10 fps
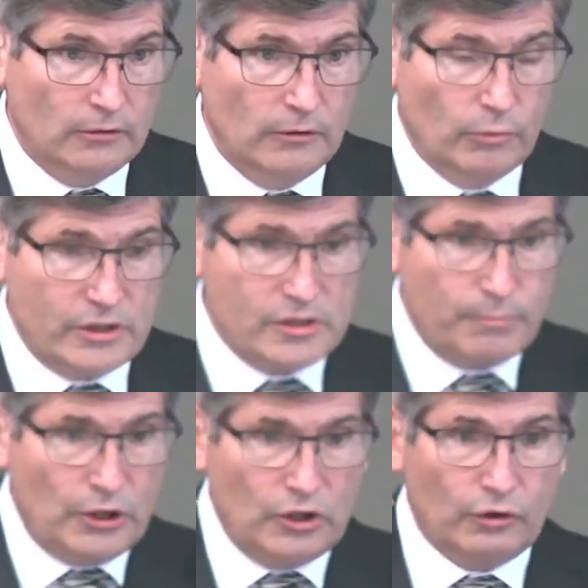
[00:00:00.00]
which is
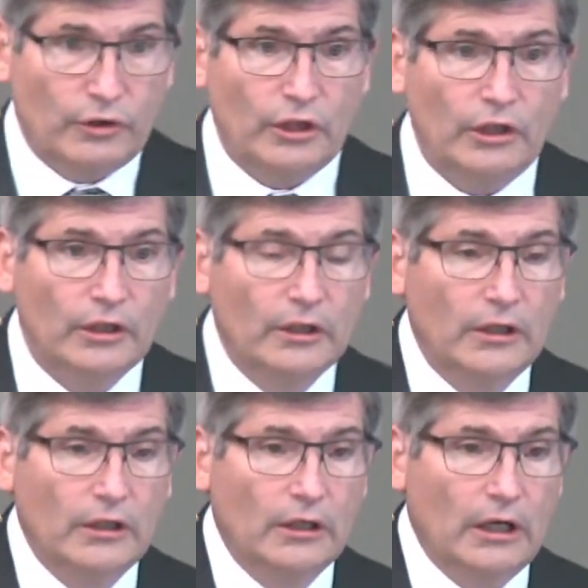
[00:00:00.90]
peculiar,
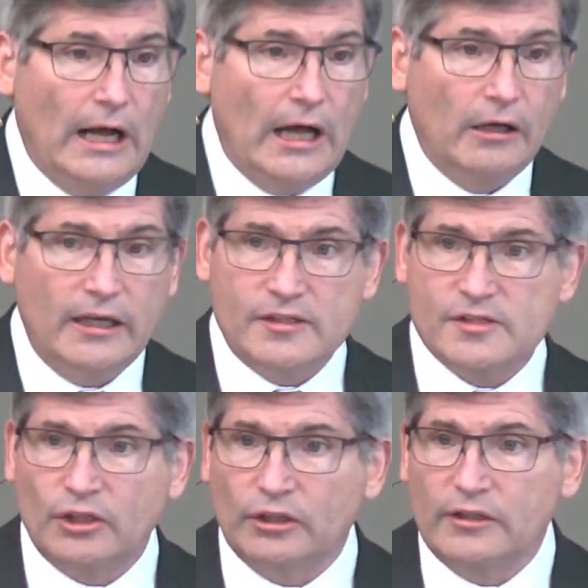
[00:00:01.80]
uh, it's
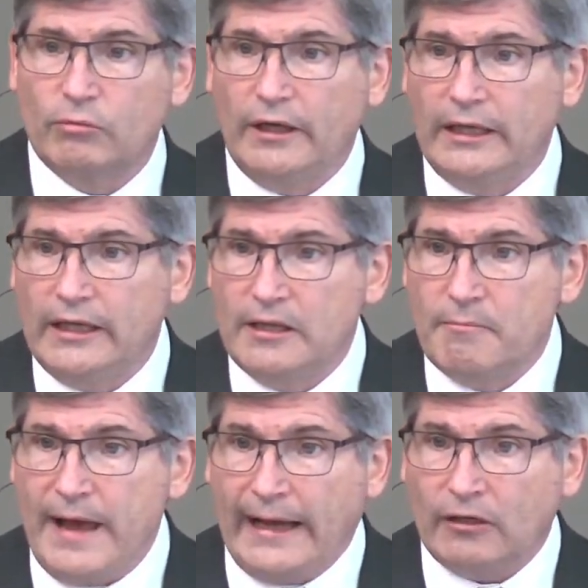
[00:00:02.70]
certainly running in the
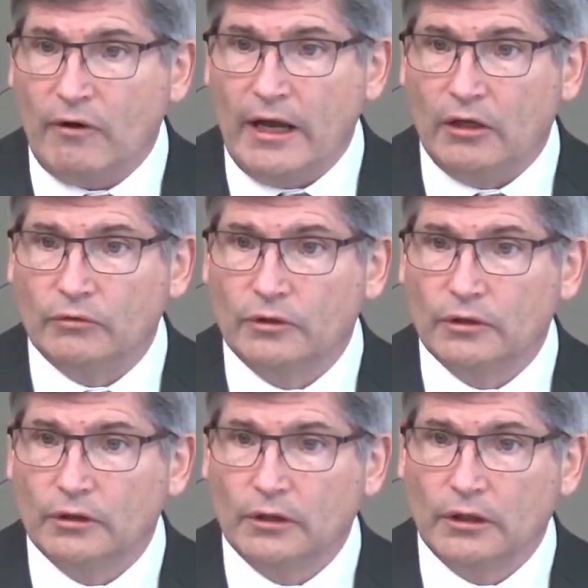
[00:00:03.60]
background.
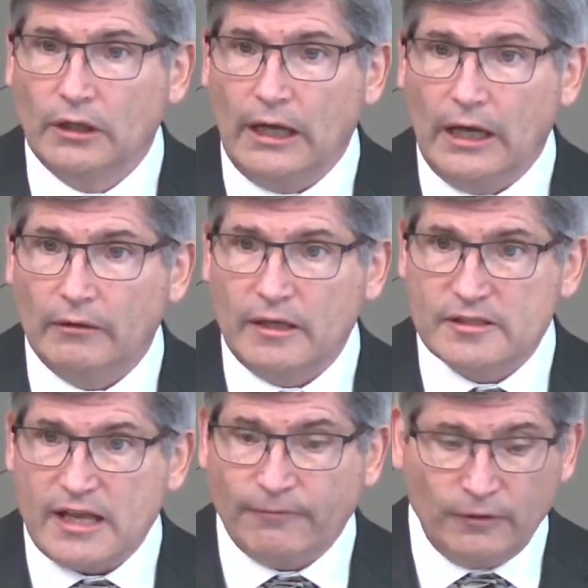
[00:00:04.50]
Uh, it's
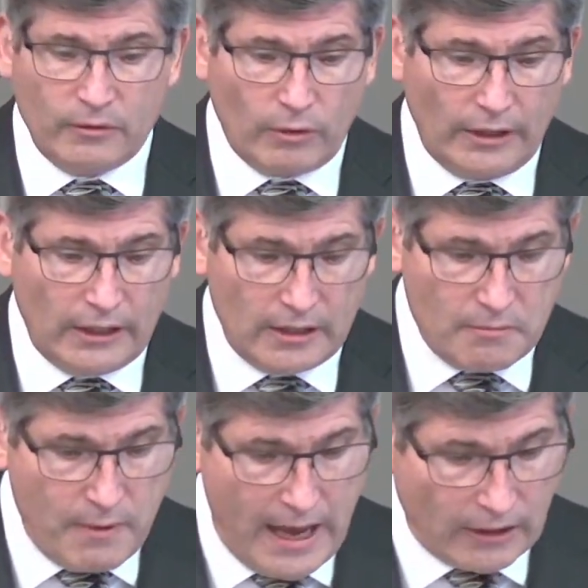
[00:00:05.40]
definitely running in the
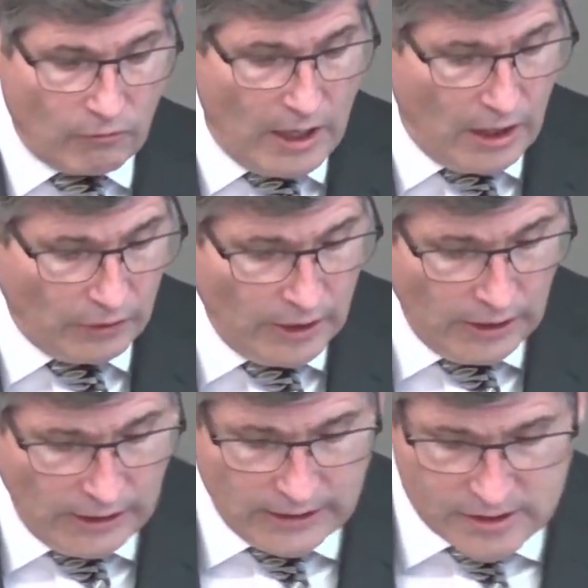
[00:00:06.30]
background.
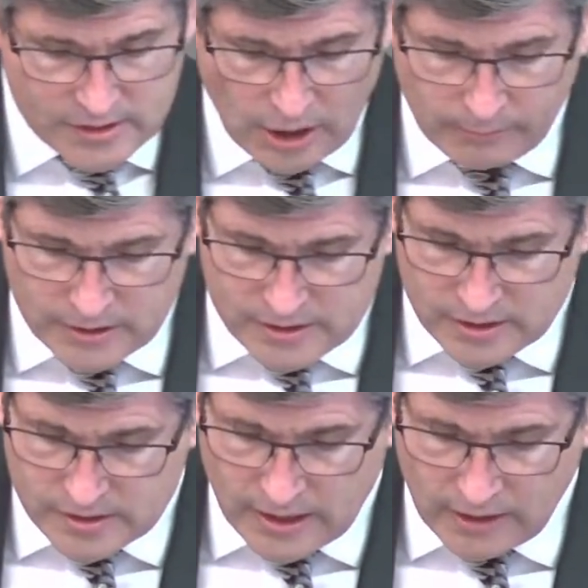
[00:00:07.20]
And the psalmist is
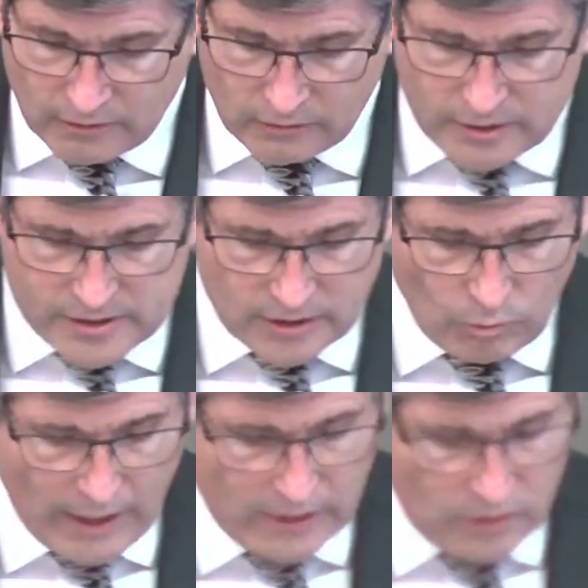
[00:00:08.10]
saying, Listen,
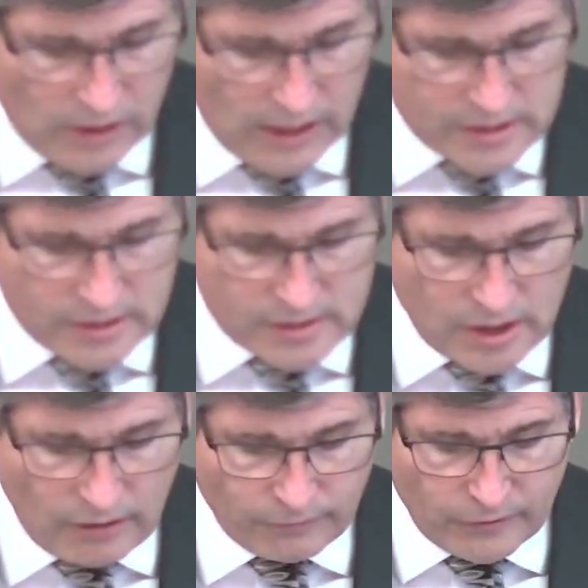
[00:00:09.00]
why do you cast us
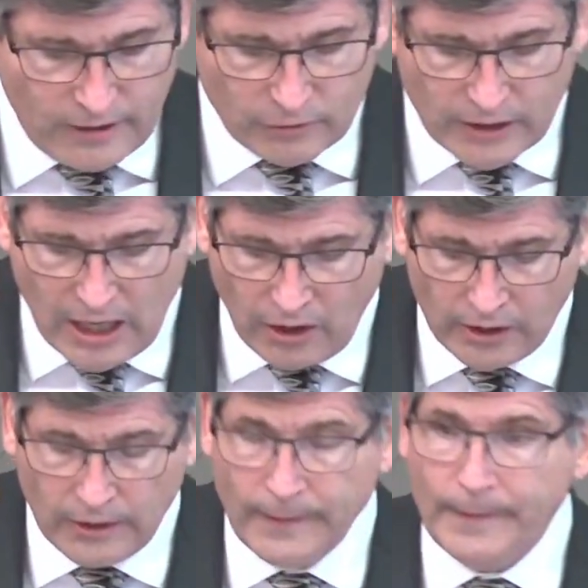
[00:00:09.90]
off forever? Now,
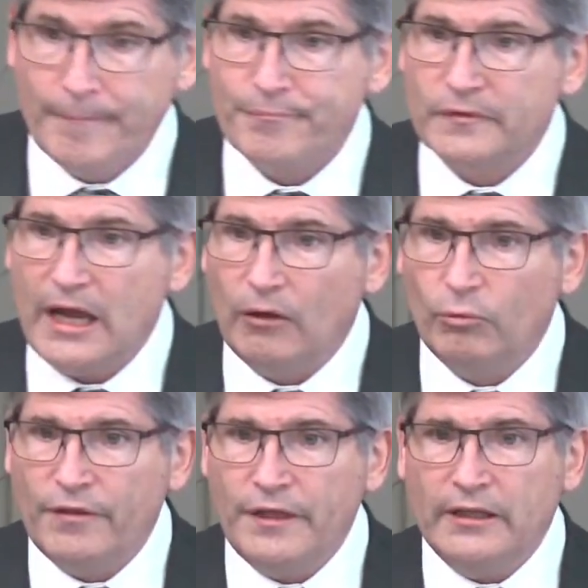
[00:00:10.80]
now,
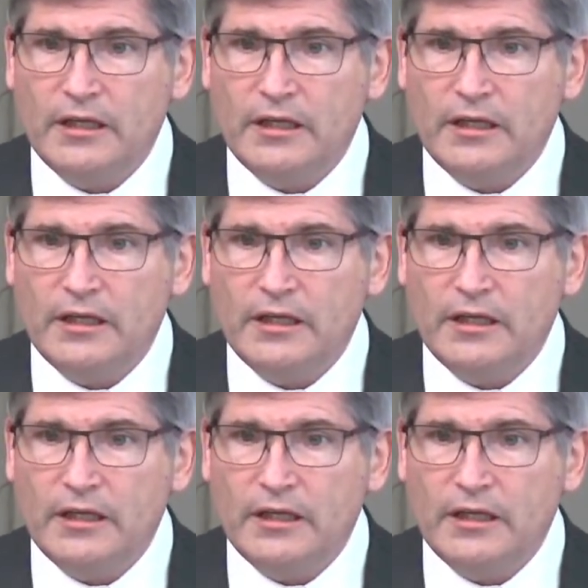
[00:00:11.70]
within the